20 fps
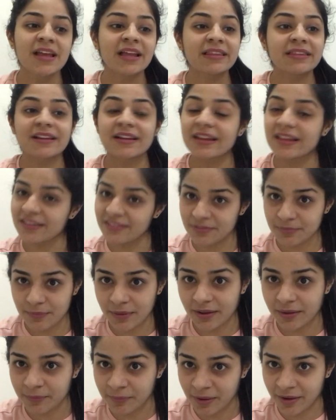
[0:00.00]
the least
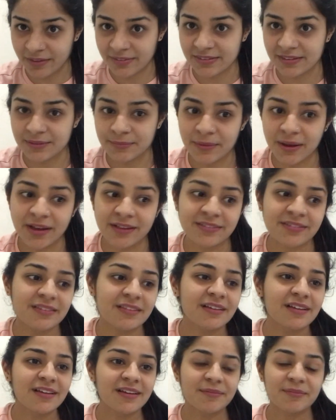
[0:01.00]
marks in maths,
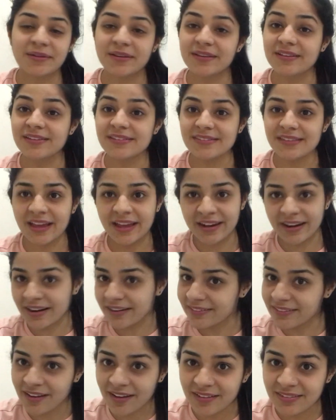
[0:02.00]
because I read
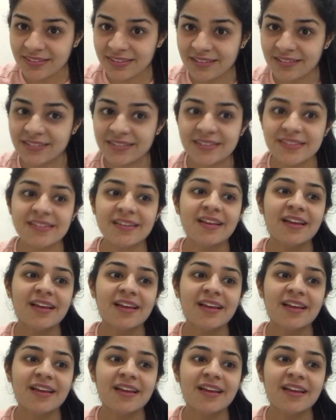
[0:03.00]
the answers.